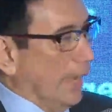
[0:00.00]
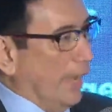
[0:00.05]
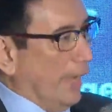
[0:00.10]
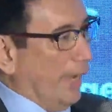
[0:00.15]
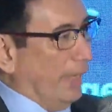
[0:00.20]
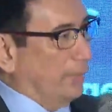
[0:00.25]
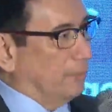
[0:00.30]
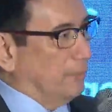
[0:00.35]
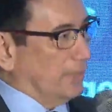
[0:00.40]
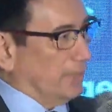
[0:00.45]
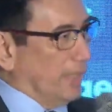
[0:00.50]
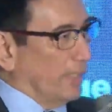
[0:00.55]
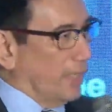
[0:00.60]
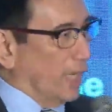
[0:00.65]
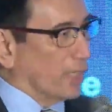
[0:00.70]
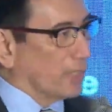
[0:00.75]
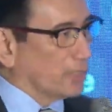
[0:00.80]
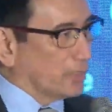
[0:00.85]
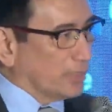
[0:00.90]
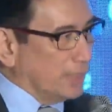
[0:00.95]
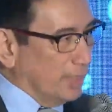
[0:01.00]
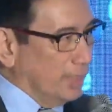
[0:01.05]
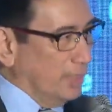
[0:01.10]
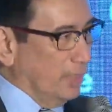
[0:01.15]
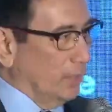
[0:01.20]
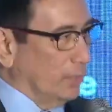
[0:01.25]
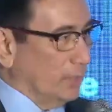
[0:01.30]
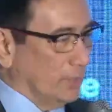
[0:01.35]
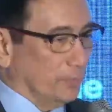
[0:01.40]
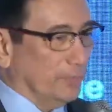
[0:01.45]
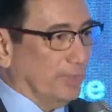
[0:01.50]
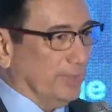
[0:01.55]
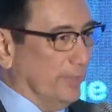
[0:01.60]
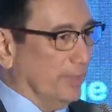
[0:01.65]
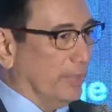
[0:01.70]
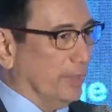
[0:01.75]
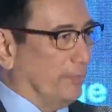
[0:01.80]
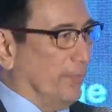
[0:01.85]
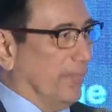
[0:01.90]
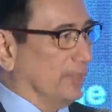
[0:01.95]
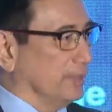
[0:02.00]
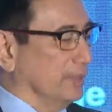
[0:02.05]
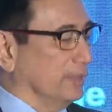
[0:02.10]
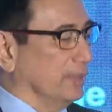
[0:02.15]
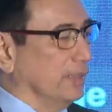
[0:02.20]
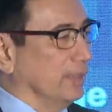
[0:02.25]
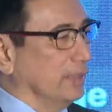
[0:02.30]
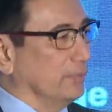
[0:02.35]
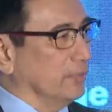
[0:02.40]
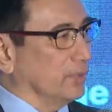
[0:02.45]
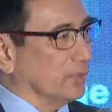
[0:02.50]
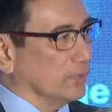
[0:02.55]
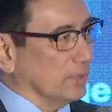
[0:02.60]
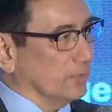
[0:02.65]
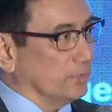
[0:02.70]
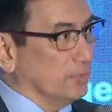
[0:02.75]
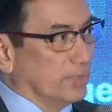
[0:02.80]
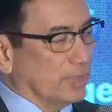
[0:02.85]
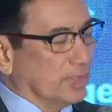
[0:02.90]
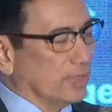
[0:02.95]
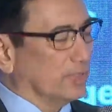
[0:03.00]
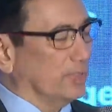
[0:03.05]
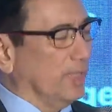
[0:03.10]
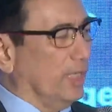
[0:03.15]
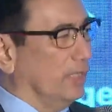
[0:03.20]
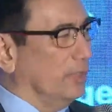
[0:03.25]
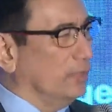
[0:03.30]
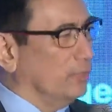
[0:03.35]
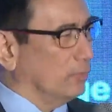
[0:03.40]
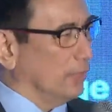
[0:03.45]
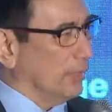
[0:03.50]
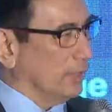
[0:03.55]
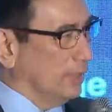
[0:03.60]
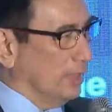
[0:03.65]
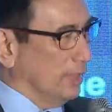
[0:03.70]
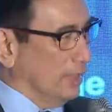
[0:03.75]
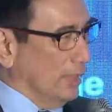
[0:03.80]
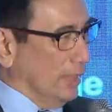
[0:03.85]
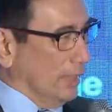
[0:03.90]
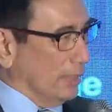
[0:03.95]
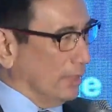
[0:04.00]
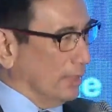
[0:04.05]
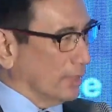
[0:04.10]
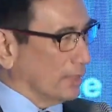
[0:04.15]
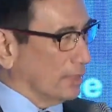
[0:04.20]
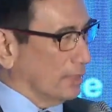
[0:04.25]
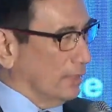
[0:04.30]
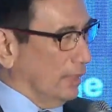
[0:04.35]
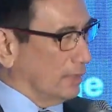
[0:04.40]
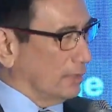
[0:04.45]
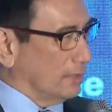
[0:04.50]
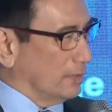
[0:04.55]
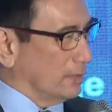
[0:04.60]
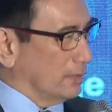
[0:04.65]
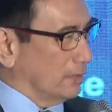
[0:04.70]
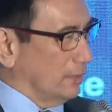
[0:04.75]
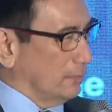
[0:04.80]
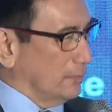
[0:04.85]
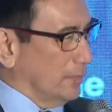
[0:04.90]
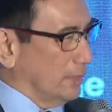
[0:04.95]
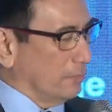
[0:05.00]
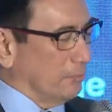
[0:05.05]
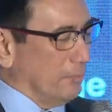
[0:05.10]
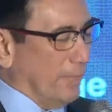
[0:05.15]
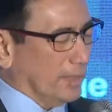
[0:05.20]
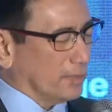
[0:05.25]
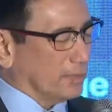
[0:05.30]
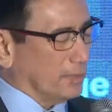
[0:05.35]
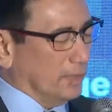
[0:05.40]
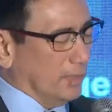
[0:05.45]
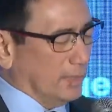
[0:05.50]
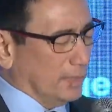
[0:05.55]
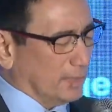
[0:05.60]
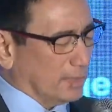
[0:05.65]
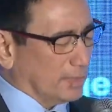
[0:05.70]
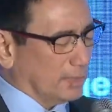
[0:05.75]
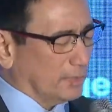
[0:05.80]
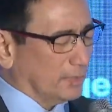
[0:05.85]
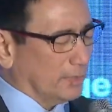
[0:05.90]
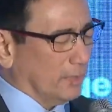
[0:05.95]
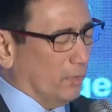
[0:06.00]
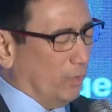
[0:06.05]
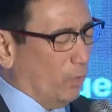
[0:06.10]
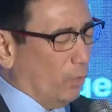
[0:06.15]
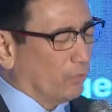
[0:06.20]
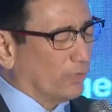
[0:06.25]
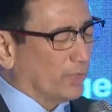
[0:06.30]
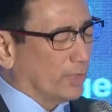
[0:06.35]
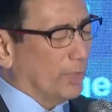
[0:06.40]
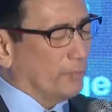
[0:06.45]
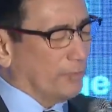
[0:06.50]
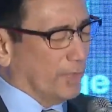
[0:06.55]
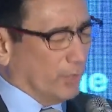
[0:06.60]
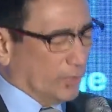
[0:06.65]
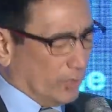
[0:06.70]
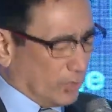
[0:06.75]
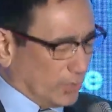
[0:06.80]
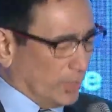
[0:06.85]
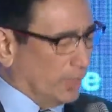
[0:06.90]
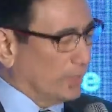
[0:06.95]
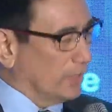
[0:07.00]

But I agree with building capacity, because if there's anyone that makes things overcome inertia,